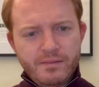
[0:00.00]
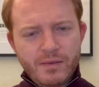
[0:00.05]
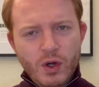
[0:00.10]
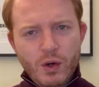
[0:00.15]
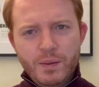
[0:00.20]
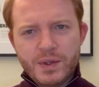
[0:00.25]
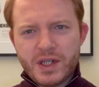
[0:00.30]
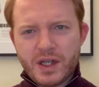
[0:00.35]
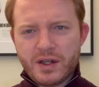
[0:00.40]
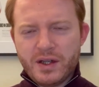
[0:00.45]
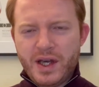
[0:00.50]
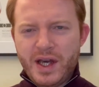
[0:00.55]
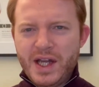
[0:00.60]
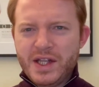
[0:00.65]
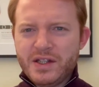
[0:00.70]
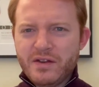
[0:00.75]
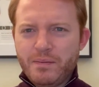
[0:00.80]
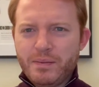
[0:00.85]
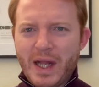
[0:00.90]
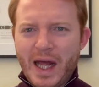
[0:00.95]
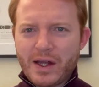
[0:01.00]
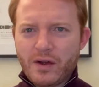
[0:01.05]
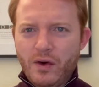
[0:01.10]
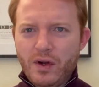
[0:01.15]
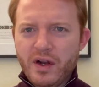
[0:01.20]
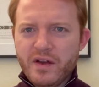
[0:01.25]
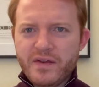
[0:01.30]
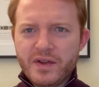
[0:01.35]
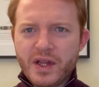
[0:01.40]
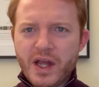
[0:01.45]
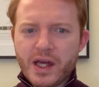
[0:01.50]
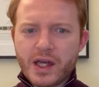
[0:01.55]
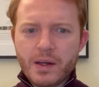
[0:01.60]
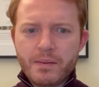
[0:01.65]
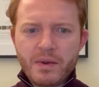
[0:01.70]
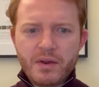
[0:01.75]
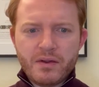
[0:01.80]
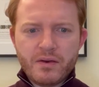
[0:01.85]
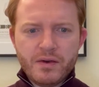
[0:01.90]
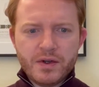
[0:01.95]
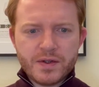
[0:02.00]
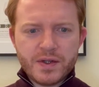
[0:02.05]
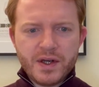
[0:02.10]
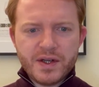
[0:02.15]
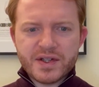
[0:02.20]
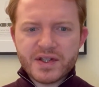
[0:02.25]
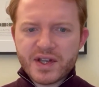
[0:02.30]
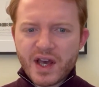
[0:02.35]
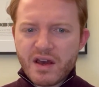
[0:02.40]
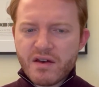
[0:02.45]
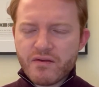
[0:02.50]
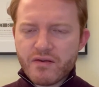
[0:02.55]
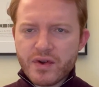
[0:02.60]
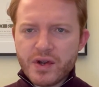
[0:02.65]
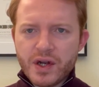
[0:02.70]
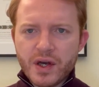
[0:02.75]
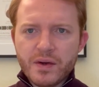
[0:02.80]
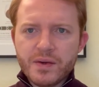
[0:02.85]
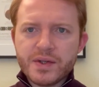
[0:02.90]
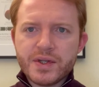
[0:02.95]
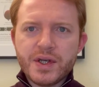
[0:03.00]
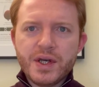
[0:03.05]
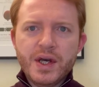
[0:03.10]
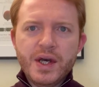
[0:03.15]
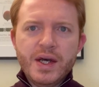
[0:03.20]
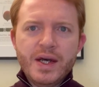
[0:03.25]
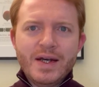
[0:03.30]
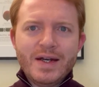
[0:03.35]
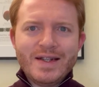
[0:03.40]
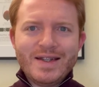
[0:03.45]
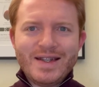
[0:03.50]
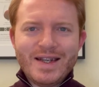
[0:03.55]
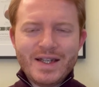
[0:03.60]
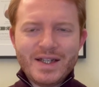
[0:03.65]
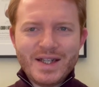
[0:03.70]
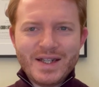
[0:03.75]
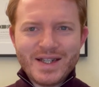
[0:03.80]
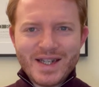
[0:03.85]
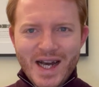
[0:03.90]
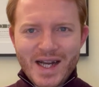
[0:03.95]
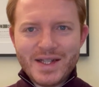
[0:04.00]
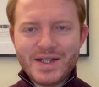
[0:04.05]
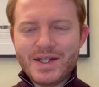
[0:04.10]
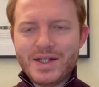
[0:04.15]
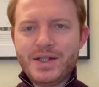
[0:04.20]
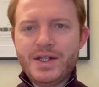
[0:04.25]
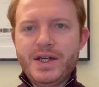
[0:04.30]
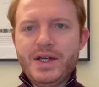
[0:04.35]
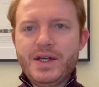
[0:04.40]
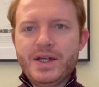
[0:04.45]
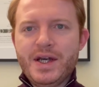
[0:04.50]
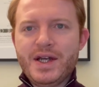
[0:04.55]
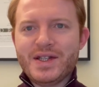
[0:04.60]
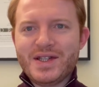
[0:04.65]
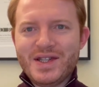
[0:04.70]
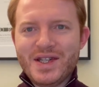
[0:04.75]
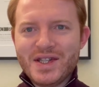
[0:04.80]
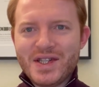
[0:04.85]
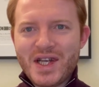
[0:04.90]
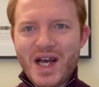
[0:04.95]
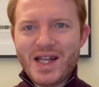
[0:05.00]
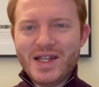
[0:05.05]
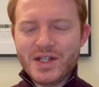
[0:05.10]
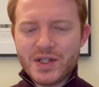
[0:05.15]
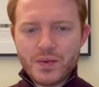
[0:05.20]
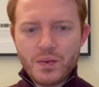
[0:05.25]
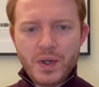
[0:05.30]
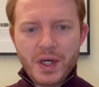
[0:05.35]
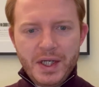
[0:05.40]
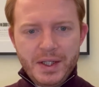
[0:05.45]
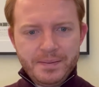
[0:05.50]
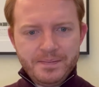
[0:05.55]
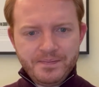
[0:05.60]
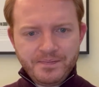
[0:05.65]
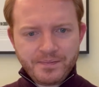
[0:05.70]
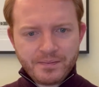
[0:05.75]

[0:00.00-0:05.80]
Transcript: Almost like the hint of black olive in there coming through as well. Savoury note. There's intensity. It's an intense wine.